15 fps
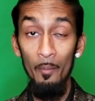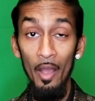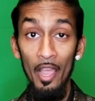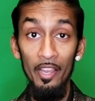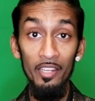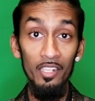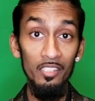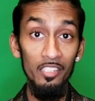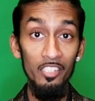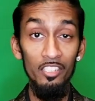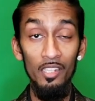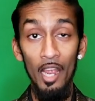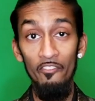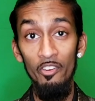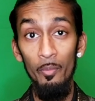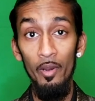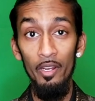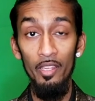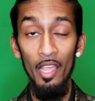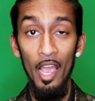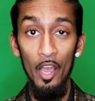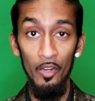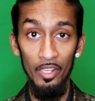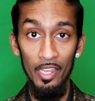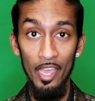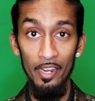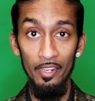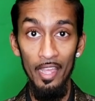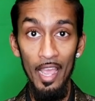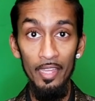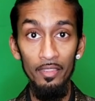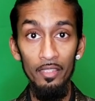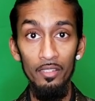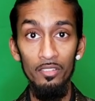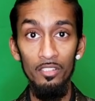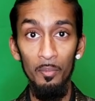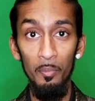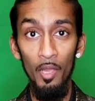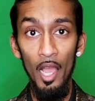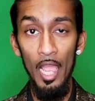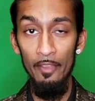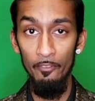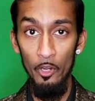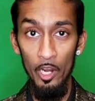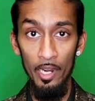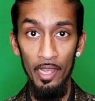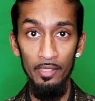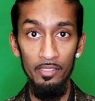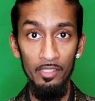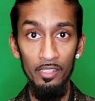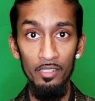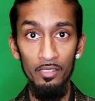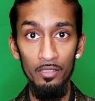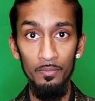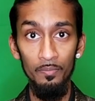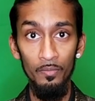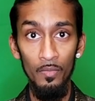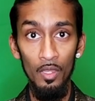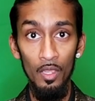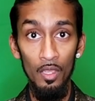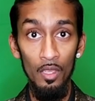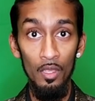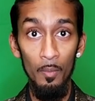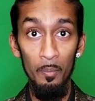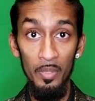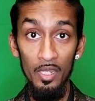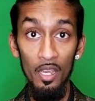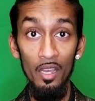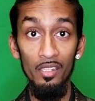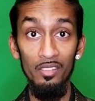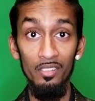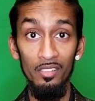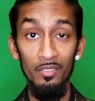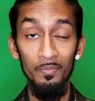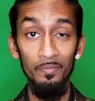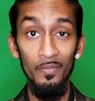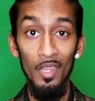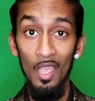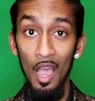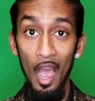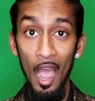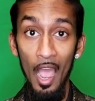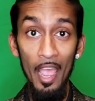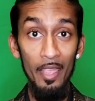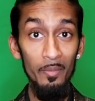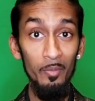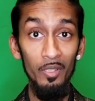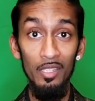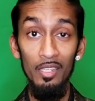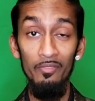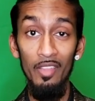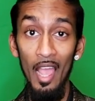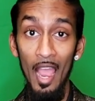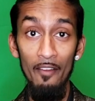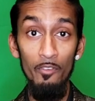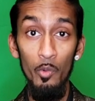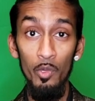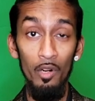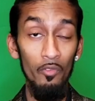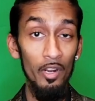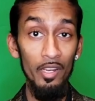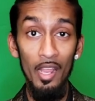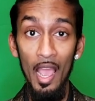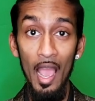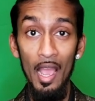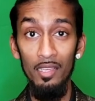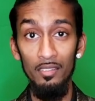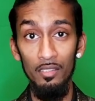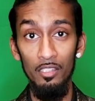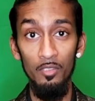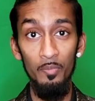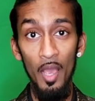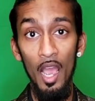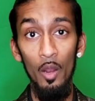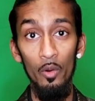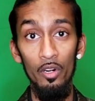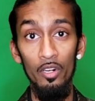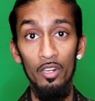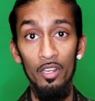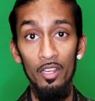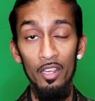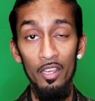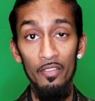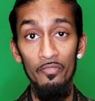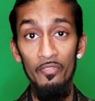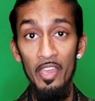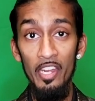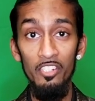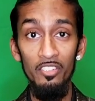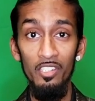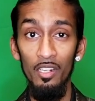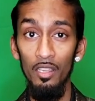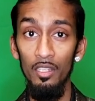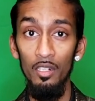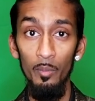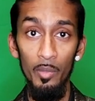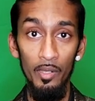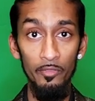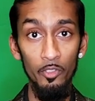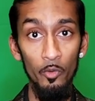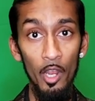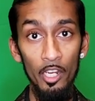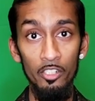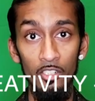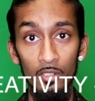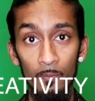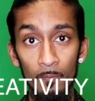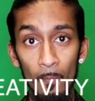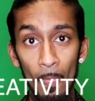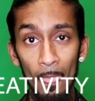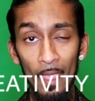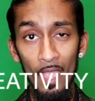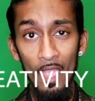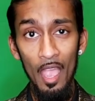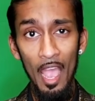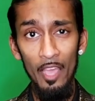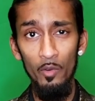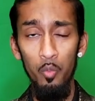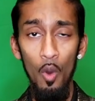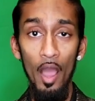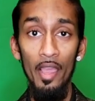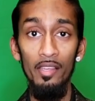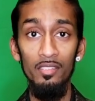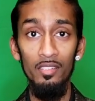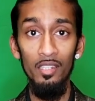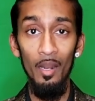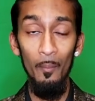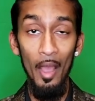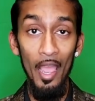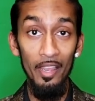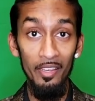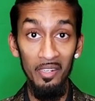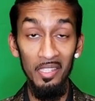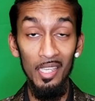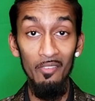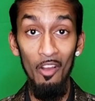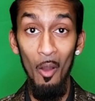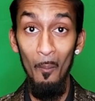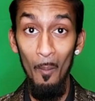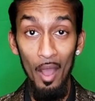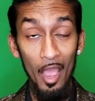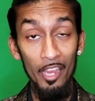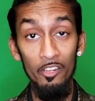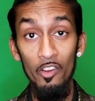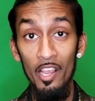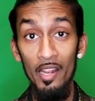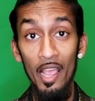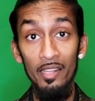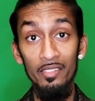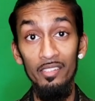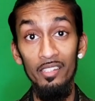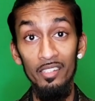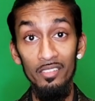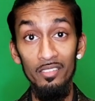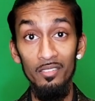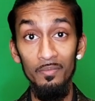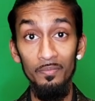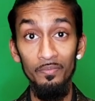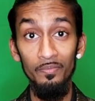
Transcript: am I gonna teach everybody how to get an endless supply of great ideas? Because I believe that everyone already has this power. They just need a little bit of direction. And why is it am I gonna give out my great ideas?